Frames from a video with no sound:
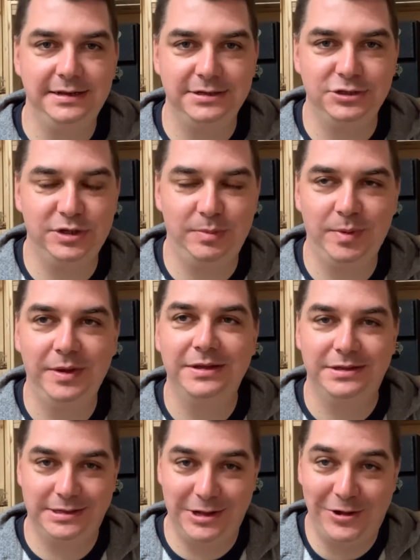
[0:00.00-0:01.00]
leadership.
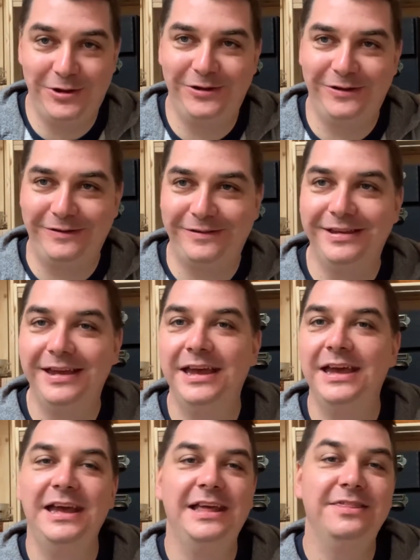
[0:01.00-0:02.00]
So,
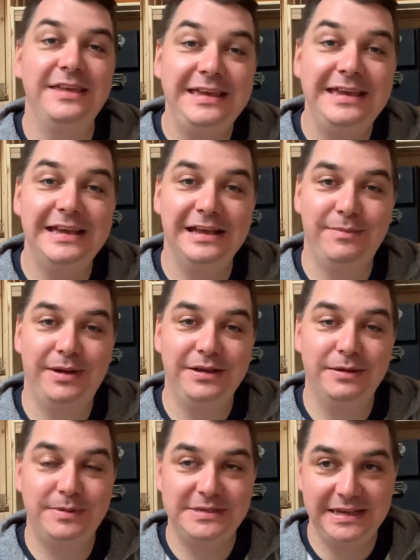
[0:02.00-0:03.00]
thinking about
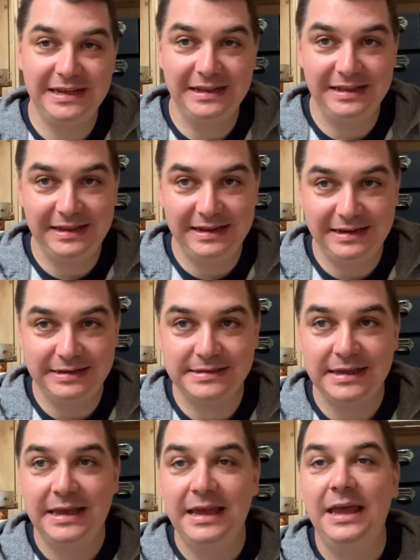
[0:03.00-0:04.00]
your particular leaders,
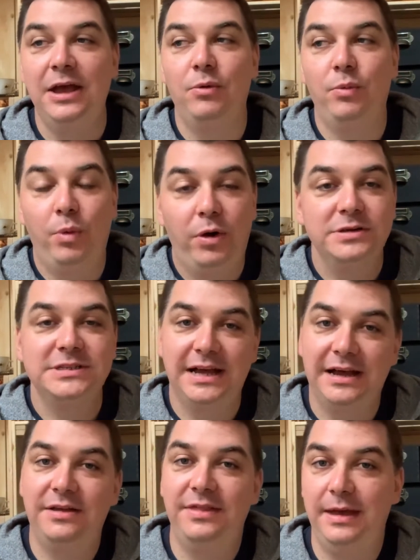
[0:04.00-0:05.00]
what
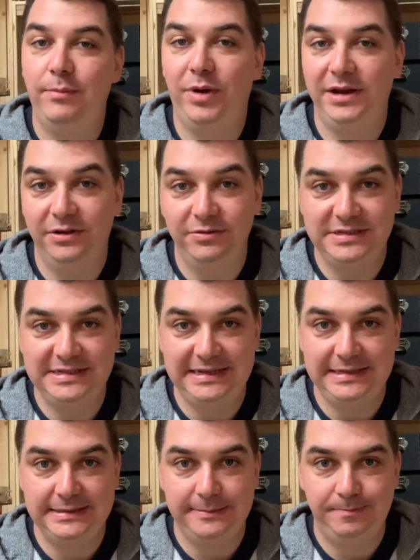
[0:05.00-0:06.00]
are their
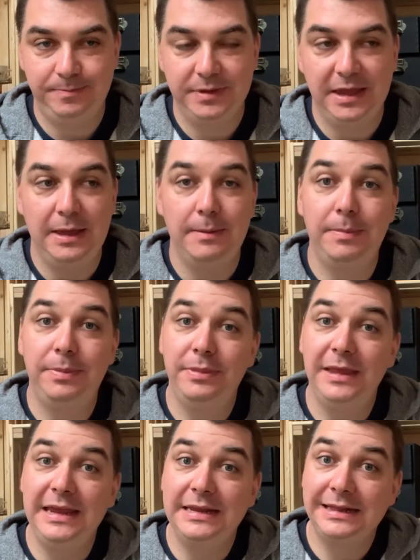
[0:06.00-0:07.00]
priorities?
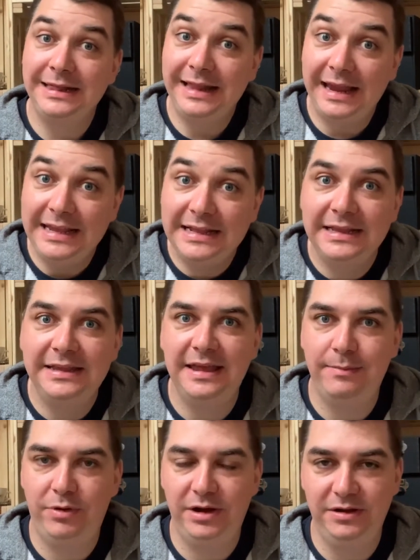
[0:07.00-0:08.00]
It's likely their
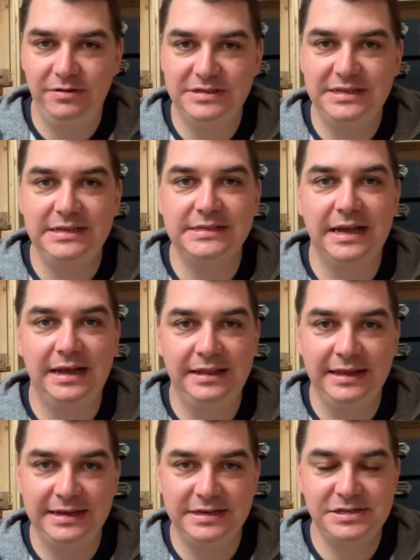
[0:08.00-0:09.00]
priorities are
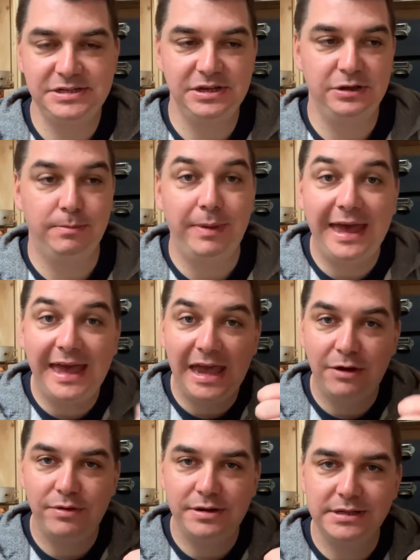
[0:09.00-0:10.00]
linked to
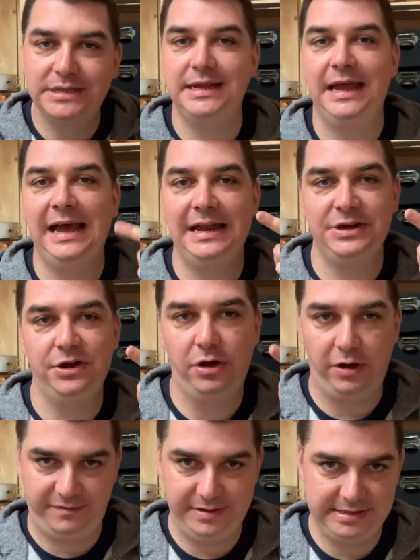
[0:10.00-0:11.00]
parents and
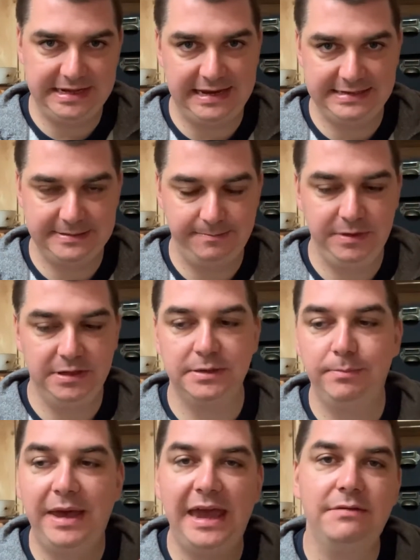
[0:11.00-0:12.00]
Ofsted. So
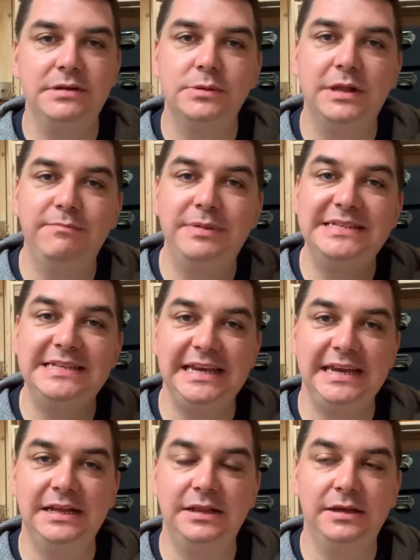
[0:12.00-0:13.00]
parents will have
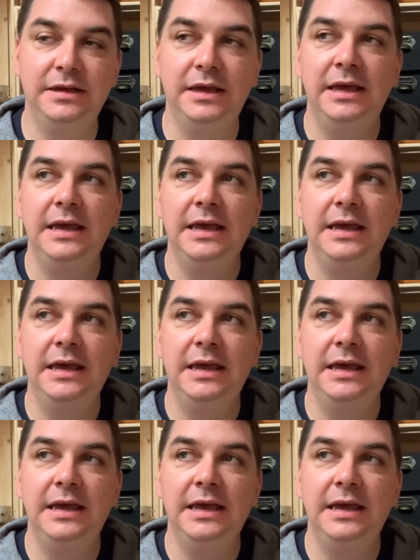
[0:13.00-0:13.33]
particular